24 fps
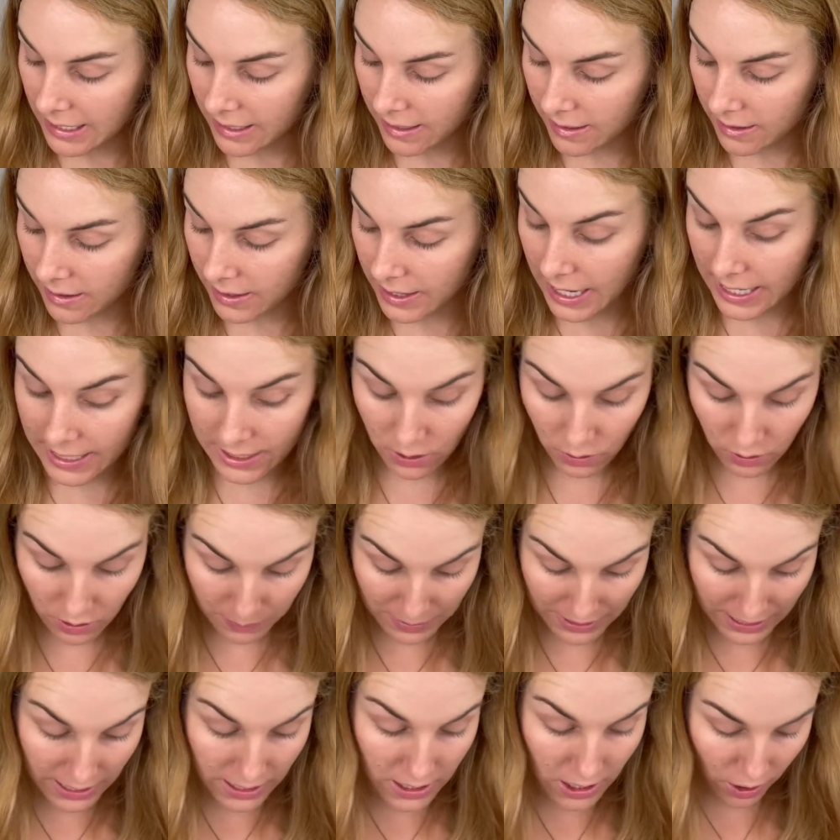That's going to be
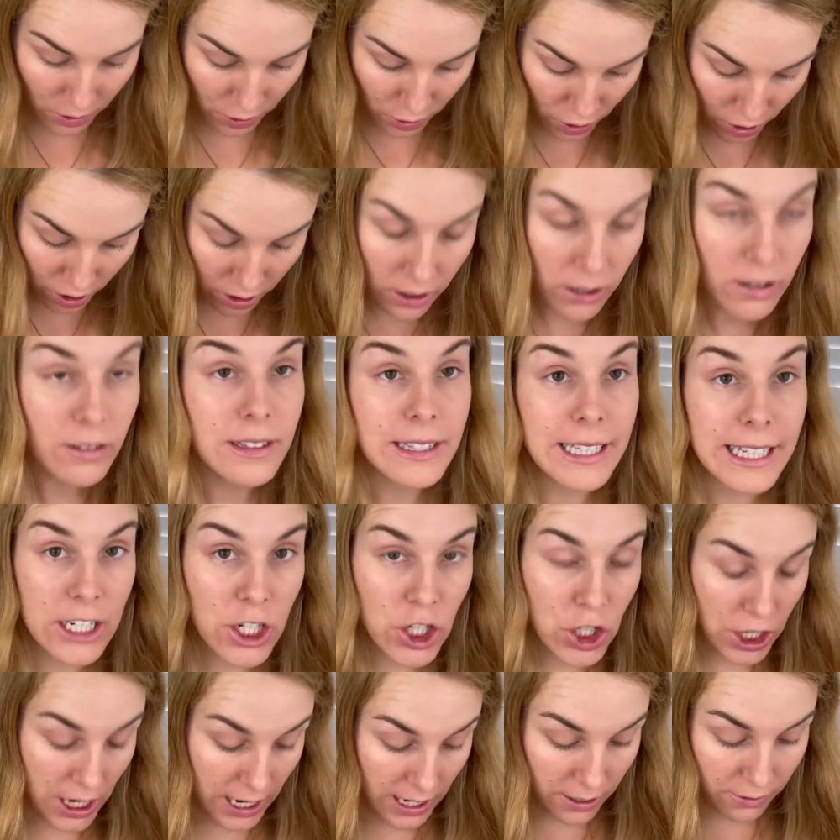another lid
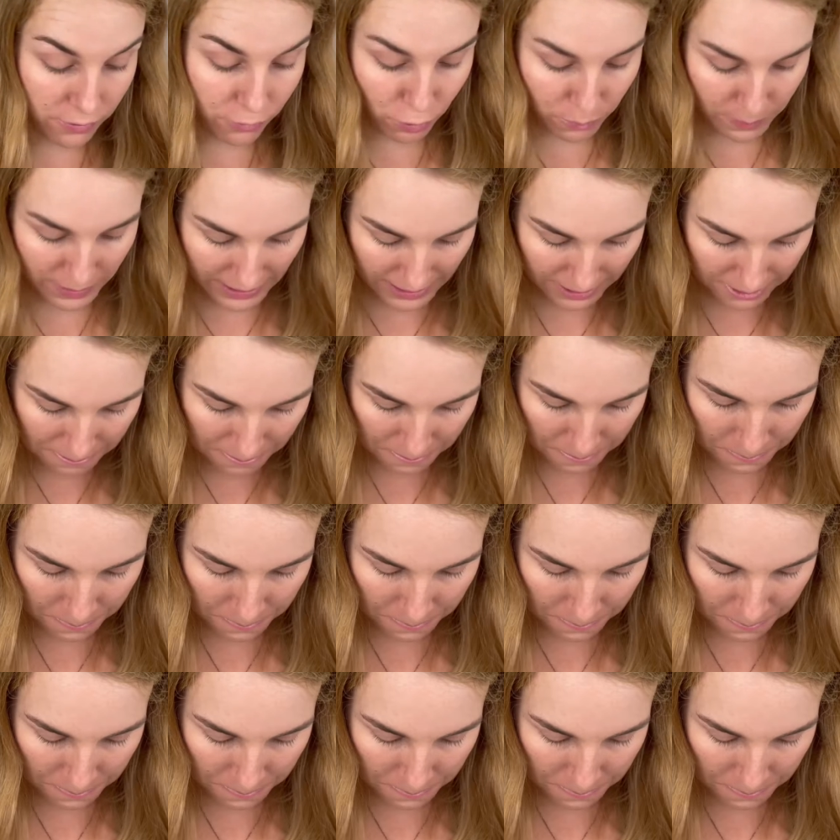shade for me.